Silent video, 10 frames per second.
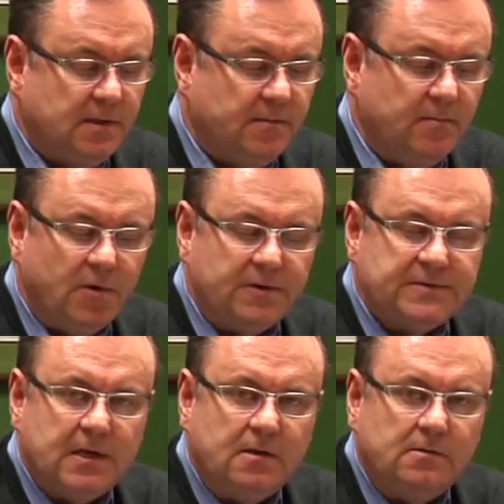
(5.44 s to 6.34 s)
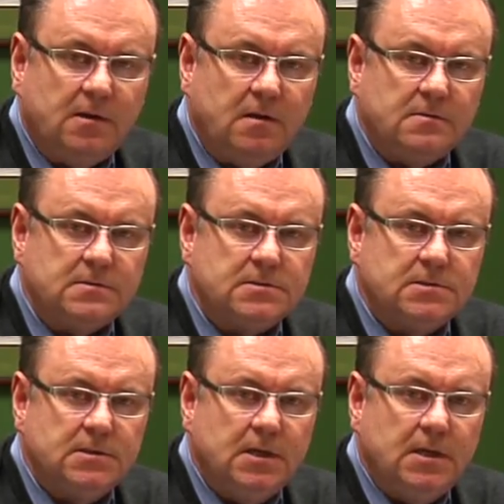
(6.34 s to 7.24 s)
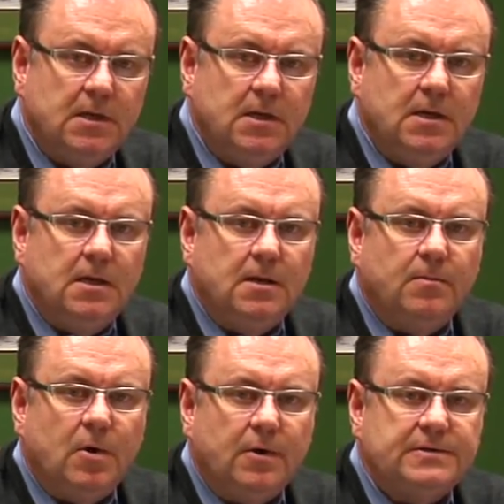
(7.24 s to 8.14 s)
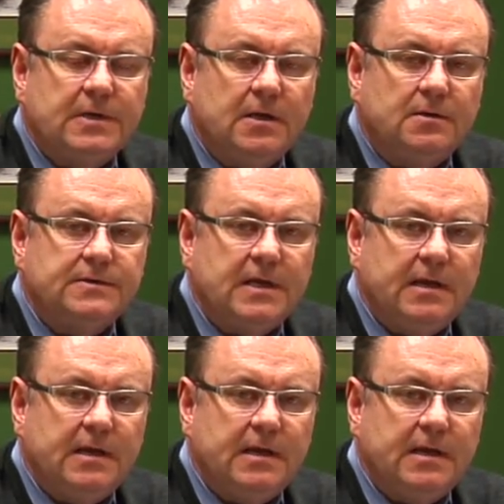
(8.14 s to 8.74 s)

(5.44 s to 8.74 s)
um, motorcycle loans. Motorcycles